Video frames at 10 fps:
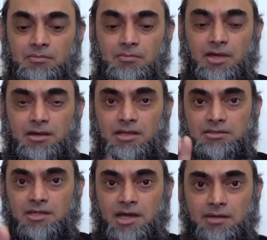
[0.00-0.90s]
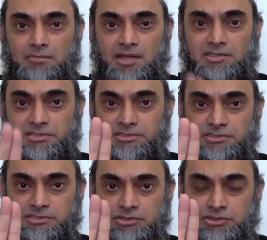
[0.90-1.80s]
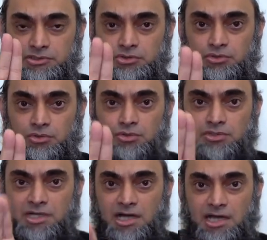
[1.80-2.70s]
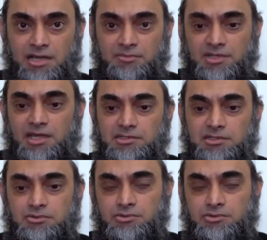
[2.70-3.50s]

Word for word: Marratan means two times at the